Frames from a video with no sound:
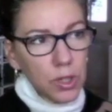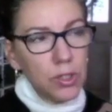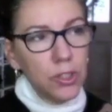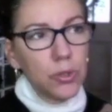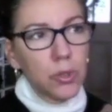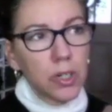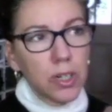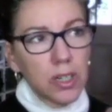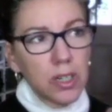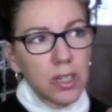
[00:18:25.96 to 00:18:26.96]

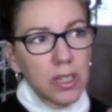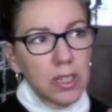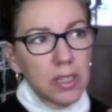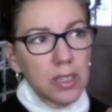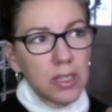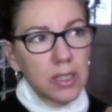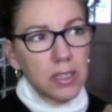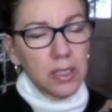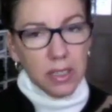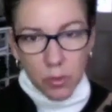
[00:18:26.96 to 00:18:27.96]
you're,
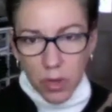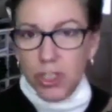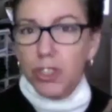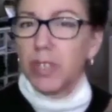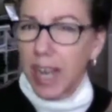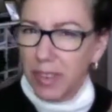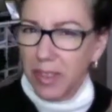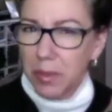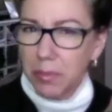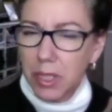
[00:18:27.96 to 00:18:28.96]
once you get
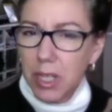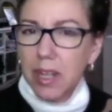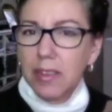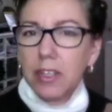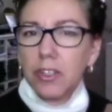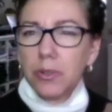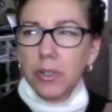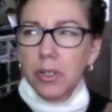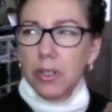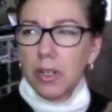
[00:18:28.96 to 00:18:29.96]
them, that
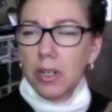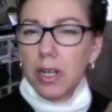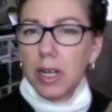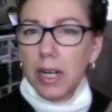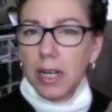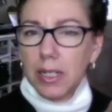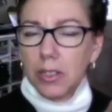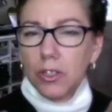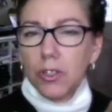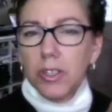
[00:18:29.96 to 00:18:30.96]
you're
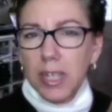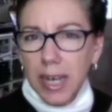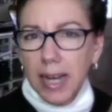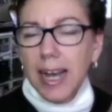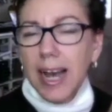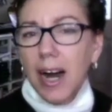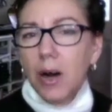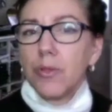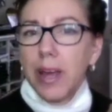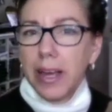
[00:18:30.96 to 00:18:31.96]
looking at
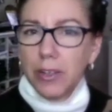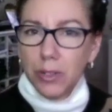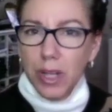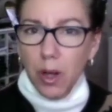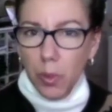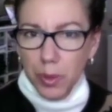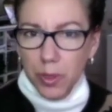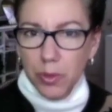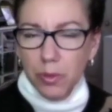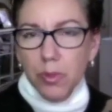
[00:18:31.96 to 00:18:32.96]
how they could help
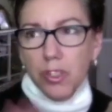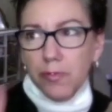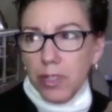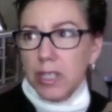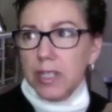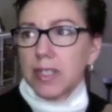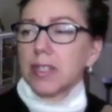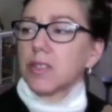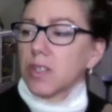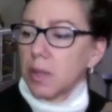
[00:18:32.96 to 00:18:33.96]
you. So, for
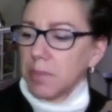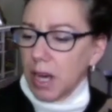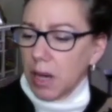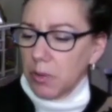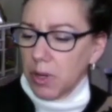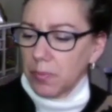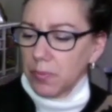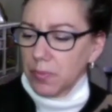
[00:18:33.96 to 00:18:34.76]
instance, let me get one.